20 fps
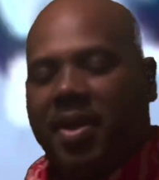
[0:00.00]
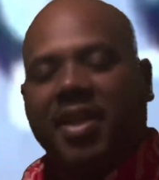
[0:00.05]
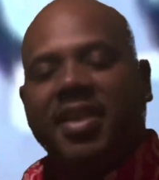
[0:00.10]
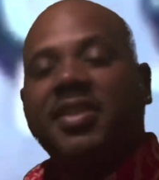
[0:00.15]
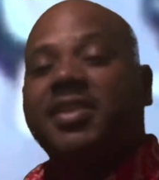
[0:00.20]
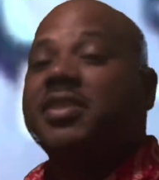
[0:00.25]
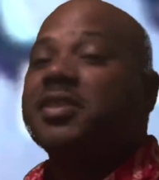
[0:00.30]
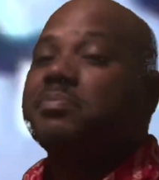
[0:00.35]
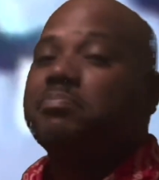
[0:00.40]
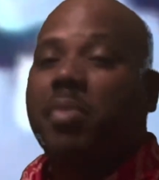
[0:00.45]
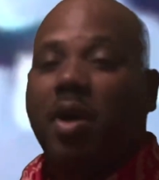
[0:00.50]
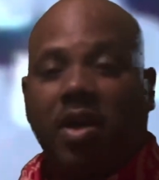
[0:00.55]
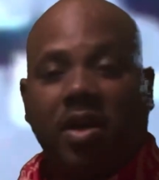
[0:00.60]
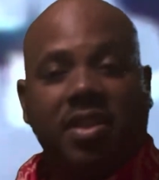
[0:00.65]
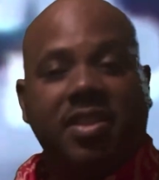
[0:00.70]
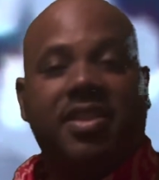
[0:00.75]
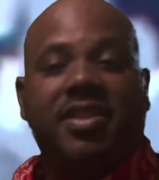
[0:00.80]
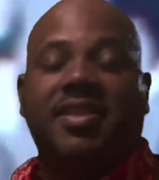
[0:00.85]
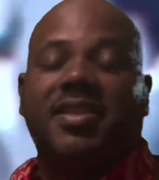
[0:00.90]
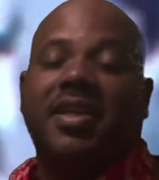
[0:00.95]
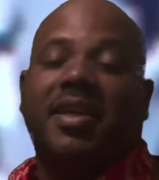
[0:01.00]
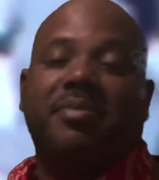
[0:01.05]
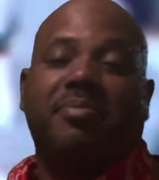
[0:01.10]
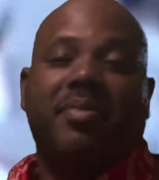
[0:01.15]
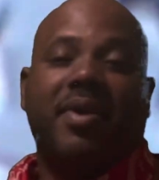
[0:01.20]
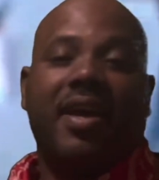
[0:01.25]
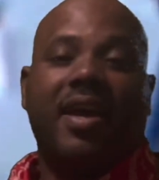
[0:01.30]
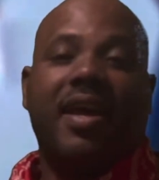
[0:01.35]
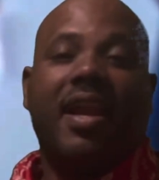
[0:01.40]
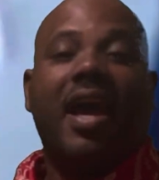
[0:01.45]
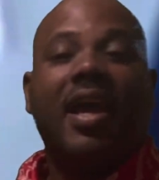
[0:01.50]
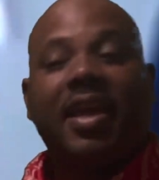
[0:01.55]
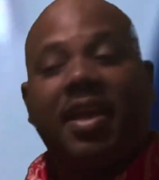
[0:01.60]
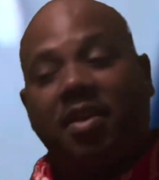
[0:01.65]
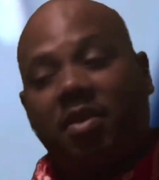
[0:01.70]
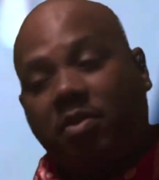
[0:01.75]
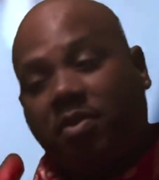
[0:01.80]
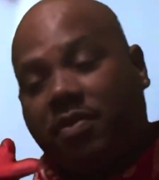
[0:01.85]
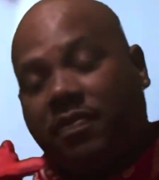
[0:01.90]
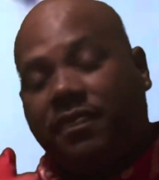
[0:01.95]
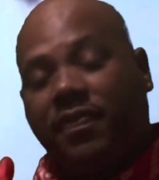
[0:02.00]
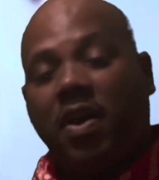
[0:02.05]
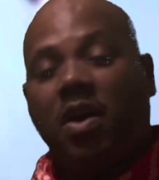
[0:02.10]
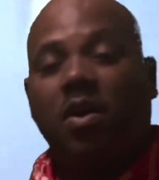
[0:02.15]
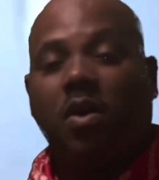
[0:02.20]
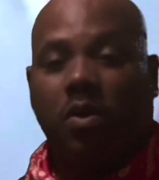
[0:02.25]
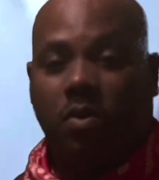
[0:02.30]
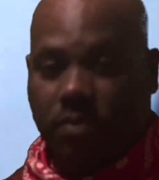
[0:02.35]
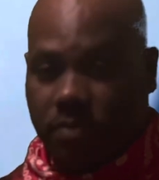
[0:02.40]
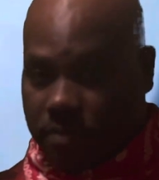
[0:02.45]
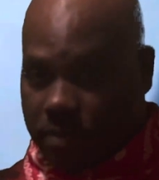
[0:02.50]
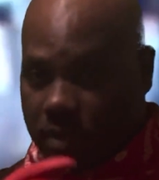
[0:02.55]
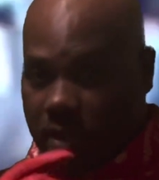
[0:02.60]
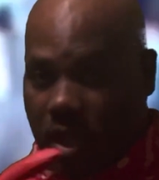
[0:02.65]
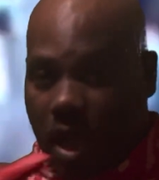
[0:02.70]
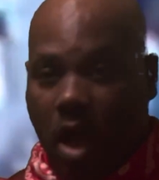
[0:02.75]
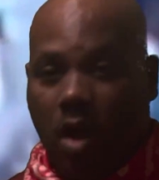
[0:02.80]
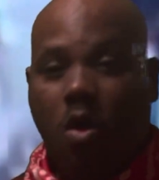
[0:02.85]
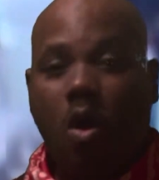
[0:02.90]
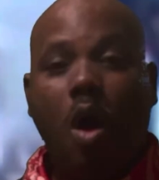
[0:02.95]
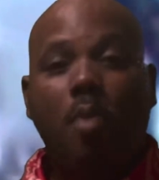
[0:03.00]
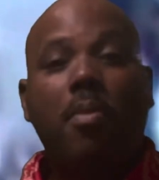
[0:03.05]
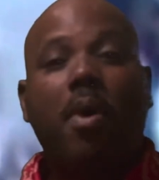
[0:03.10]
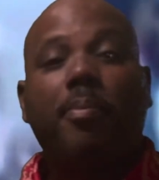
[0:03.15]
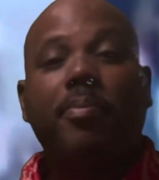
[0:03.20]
this is bullshit, man. I get on the phone. I call my